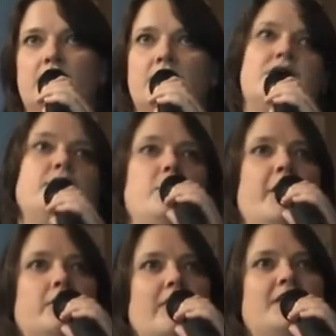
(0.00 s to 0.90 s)
to
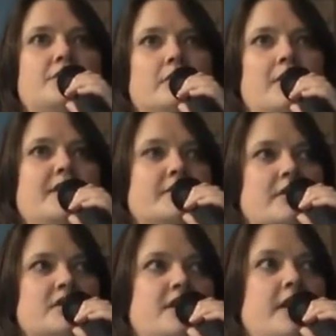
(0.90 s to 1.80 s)
a greater or lesser
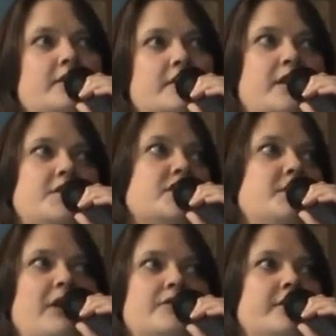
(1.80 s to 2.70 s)
extent, and it just
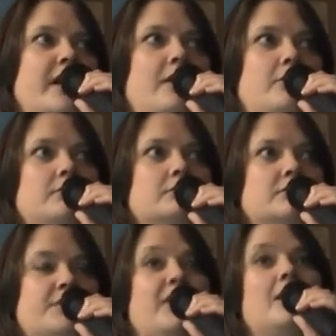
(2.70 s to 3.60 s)
depends on how
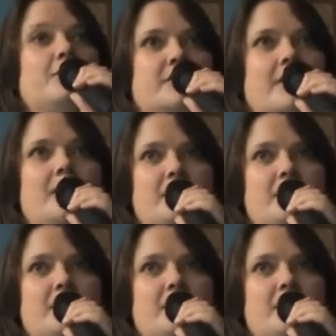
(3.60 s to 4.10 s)
developed that